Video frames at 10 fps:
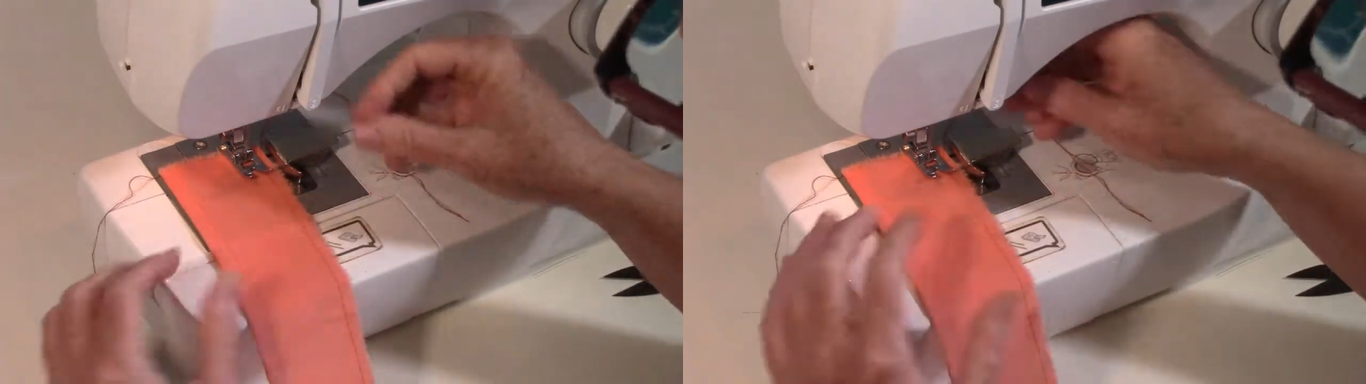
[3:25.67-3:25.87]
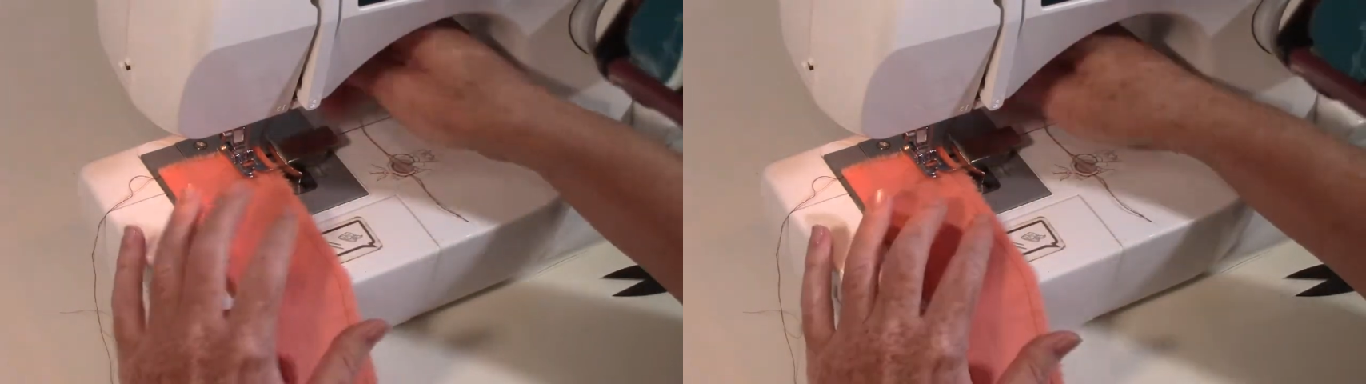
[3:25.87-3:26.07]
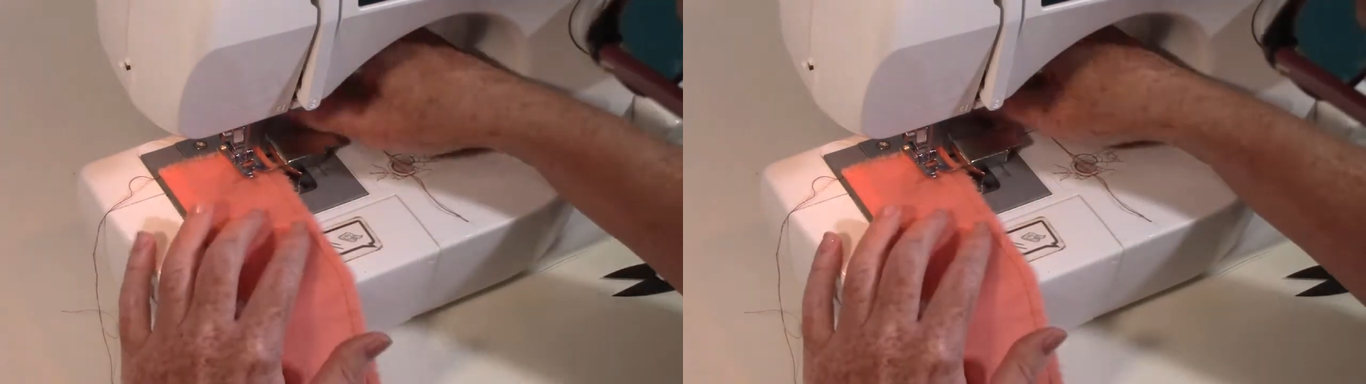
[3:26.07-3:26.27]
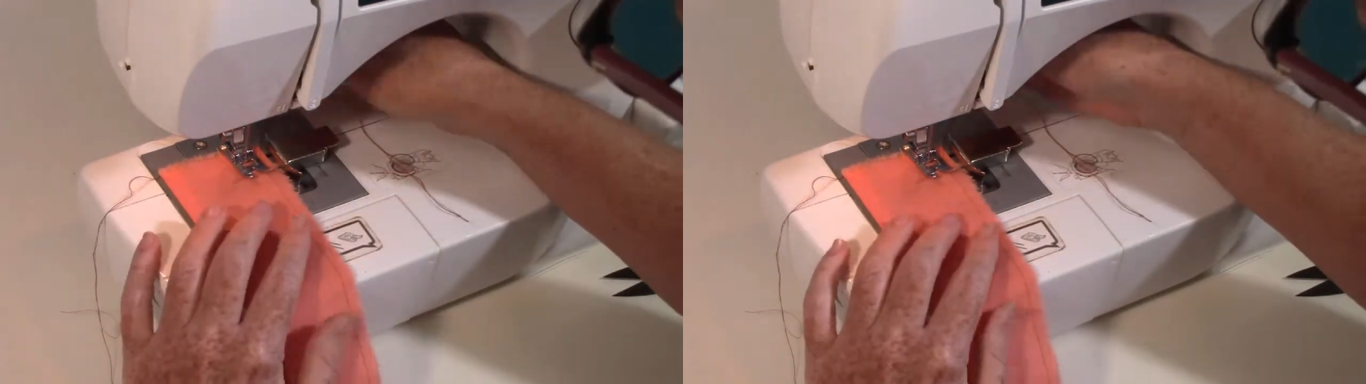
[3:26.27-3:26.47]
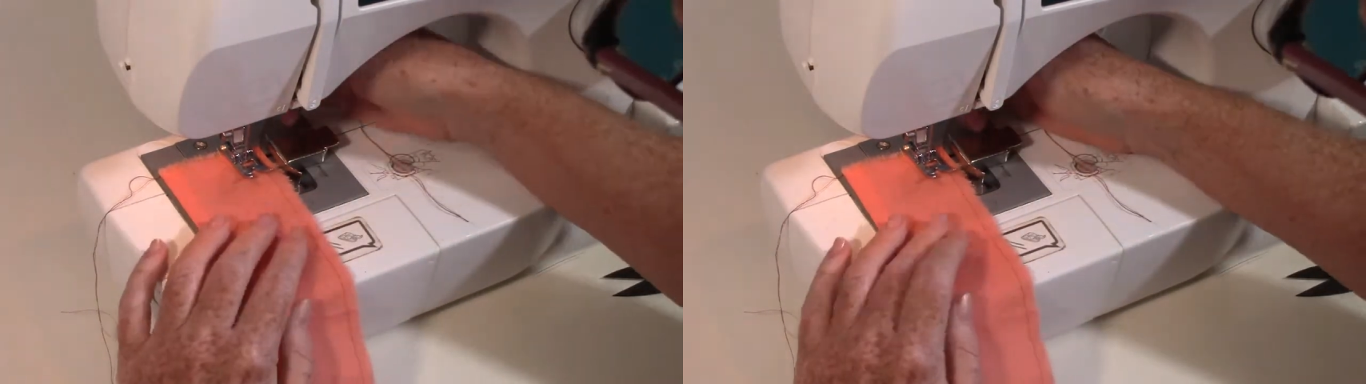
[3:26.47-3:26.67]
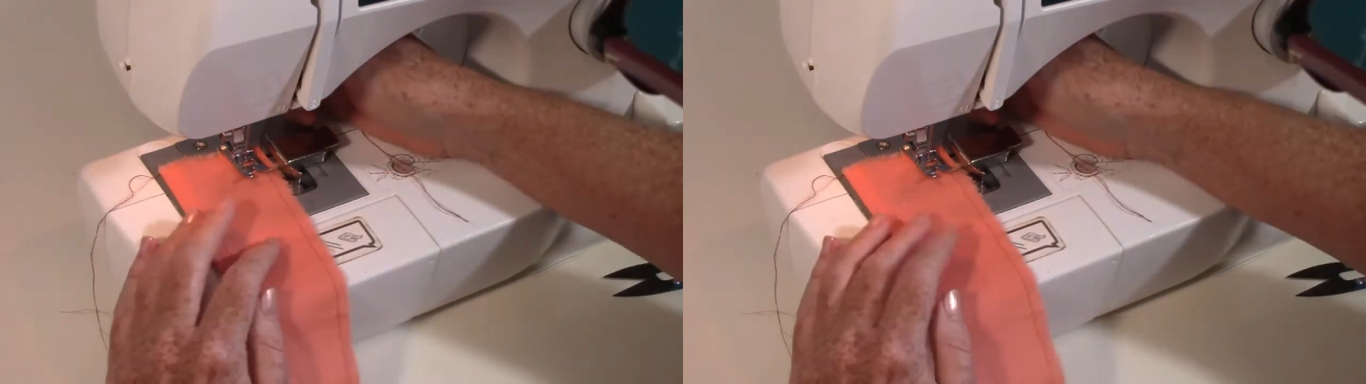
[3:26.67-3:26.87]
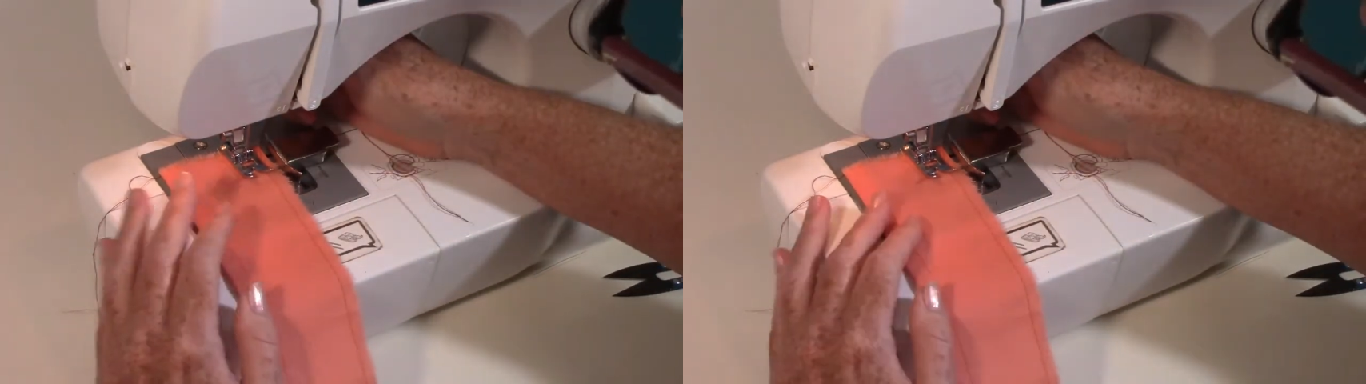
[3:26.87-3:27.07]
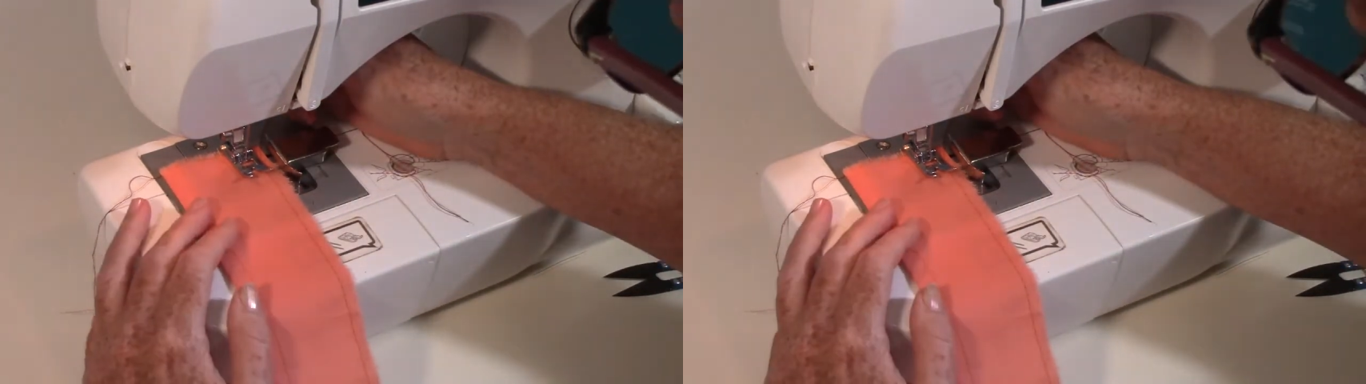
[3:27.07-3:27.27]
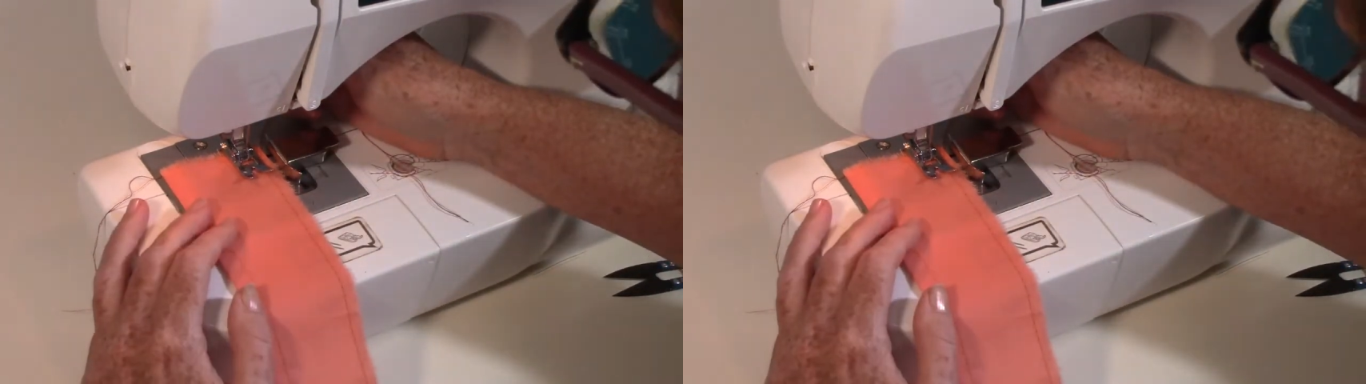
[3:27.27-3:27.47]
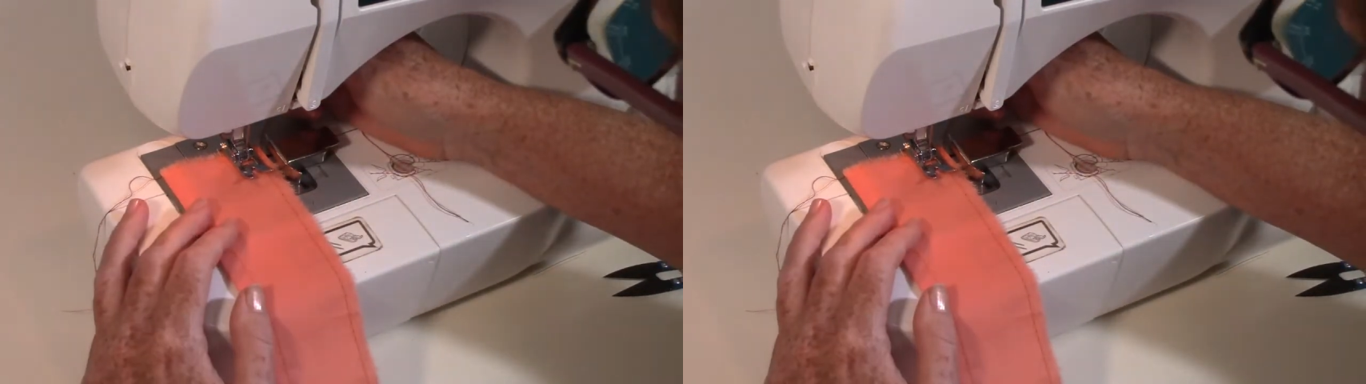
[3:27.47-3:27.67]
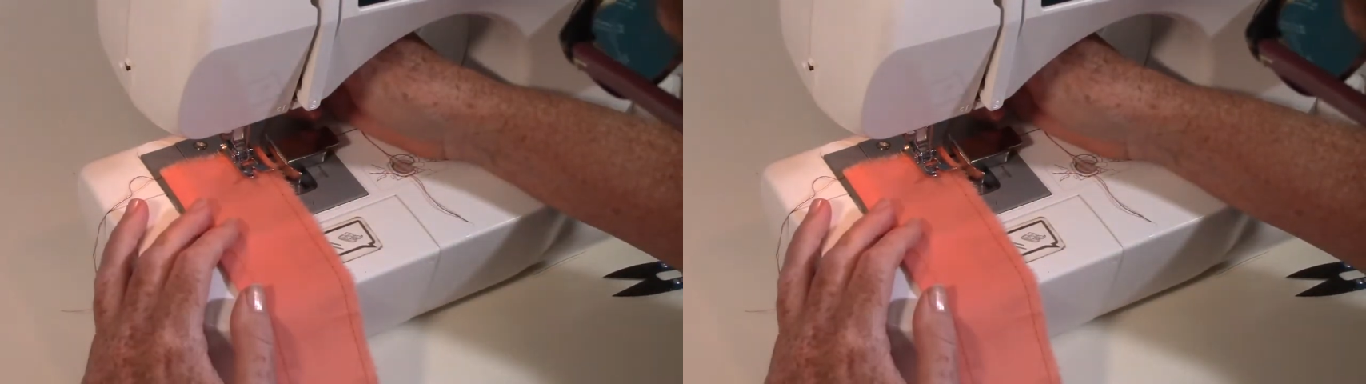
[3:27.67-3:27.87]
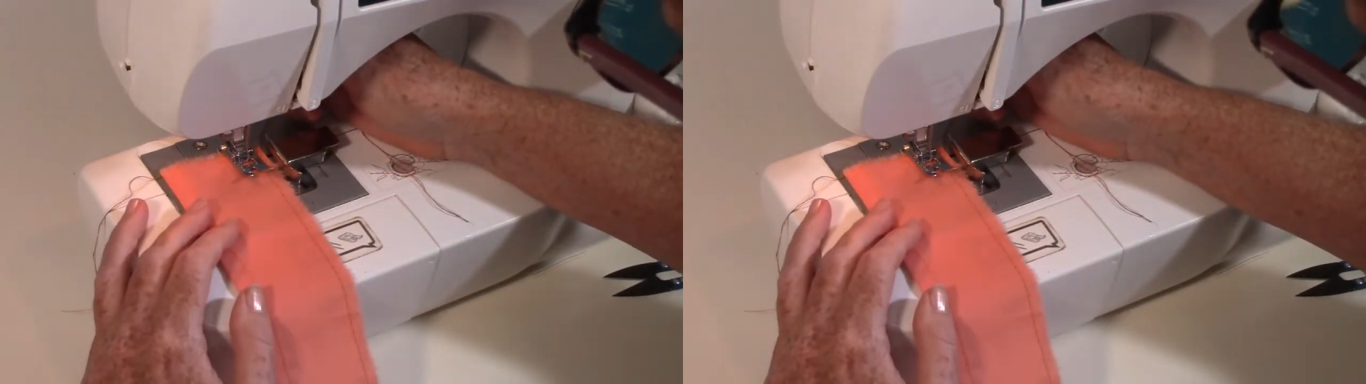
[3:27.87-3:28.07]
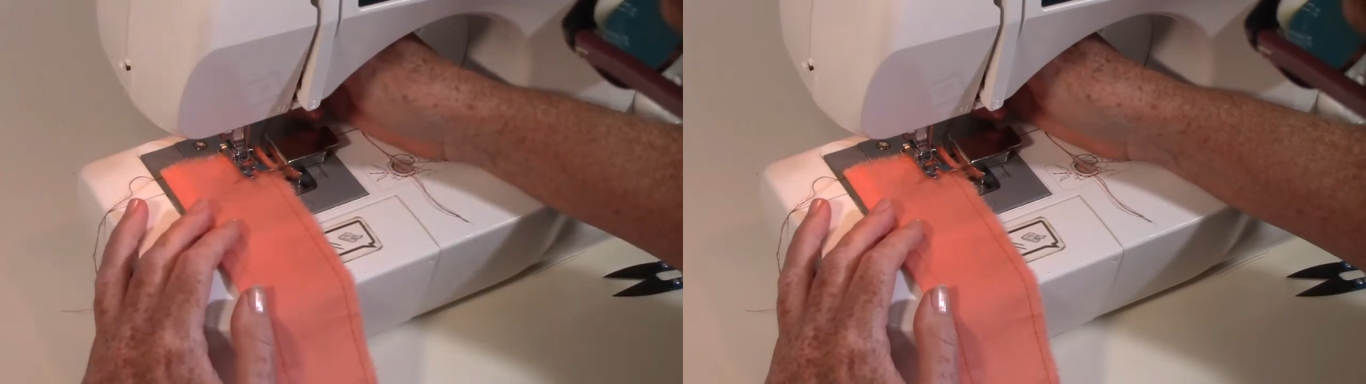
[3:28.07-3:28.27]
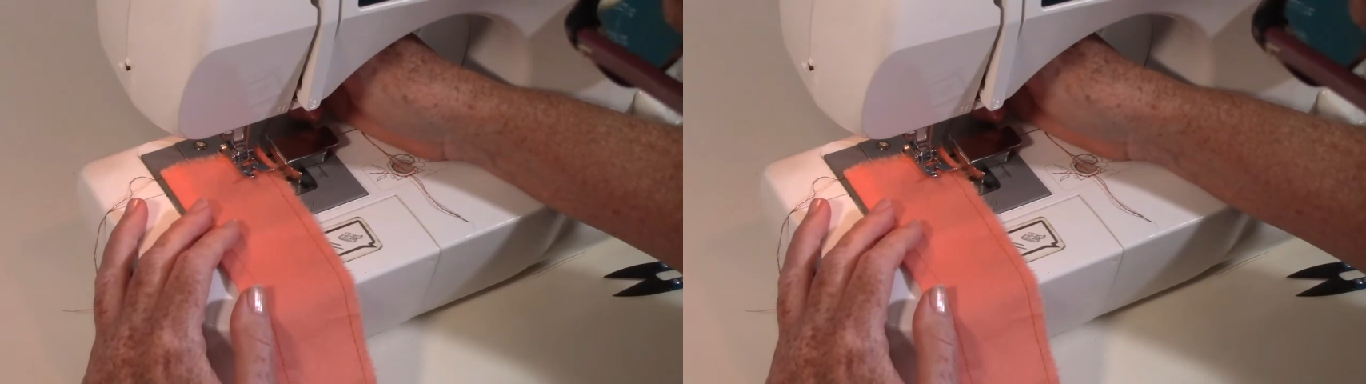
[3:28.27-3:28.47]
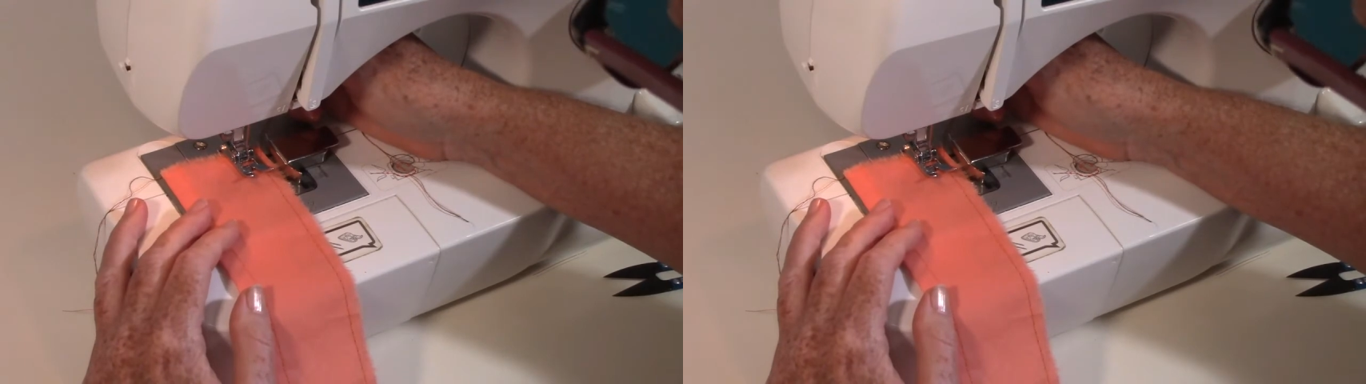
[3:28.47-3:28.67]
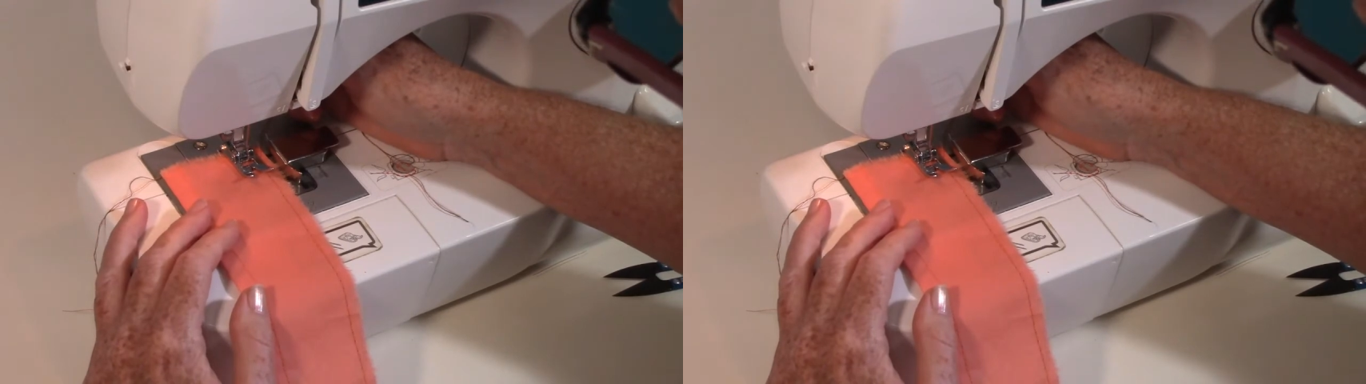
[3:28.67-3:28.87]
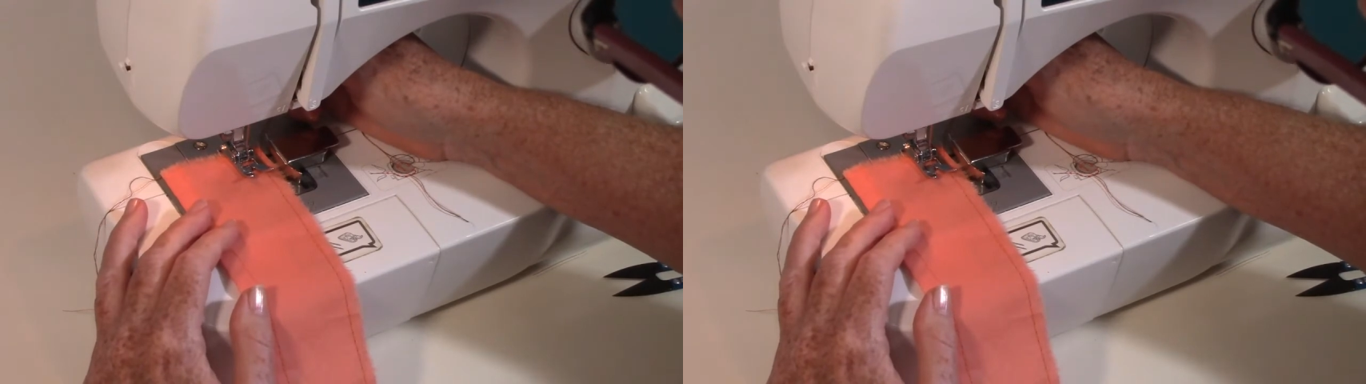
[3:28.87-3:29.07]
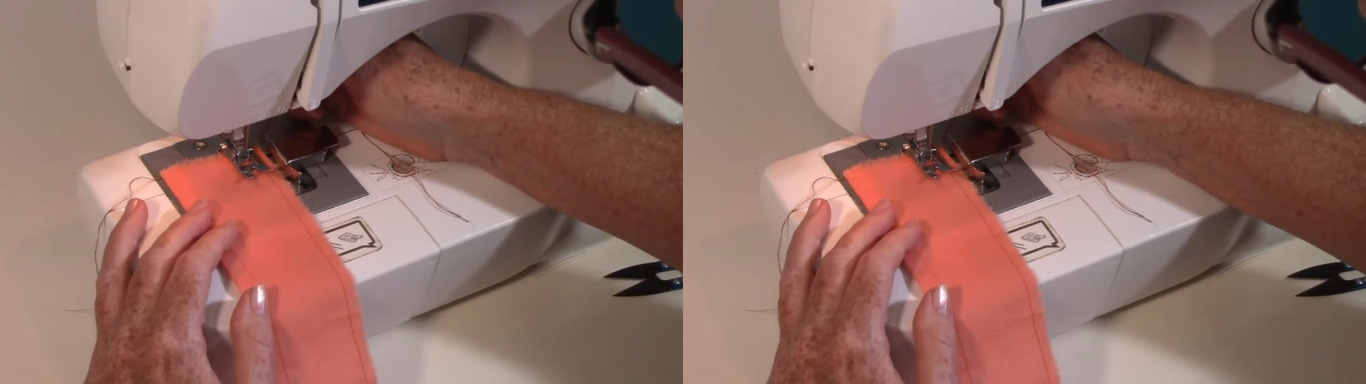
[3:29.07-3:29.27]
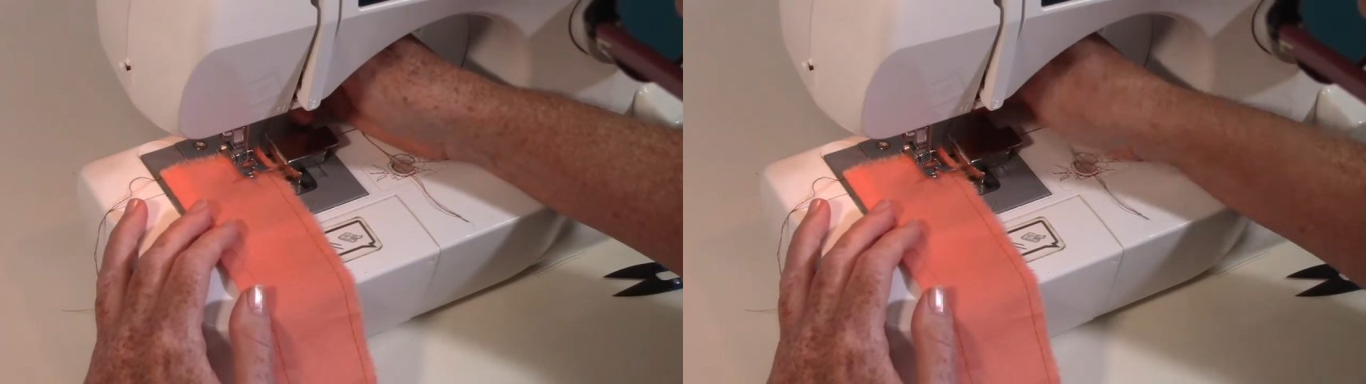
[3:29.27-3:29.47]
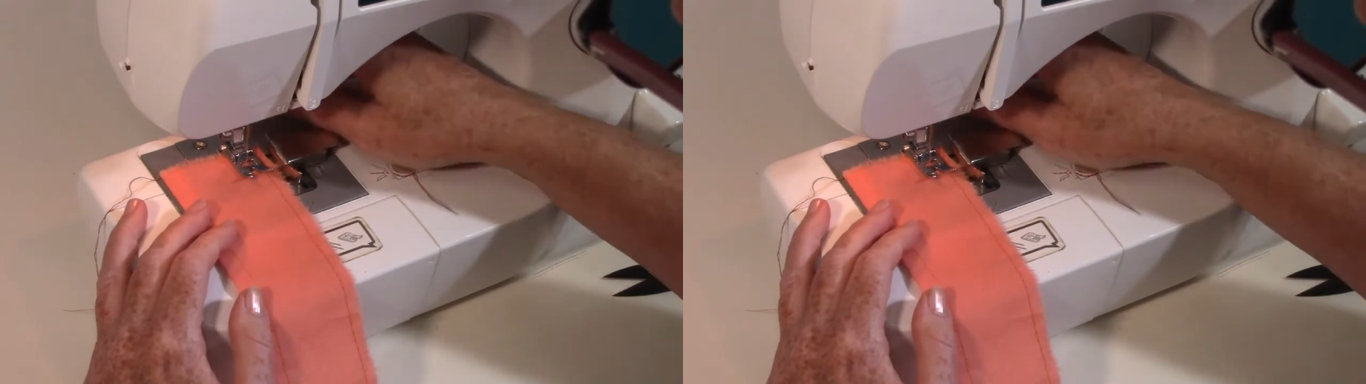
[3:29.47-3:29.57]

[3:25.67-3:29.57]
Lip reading: Nobody's mouth can be seen.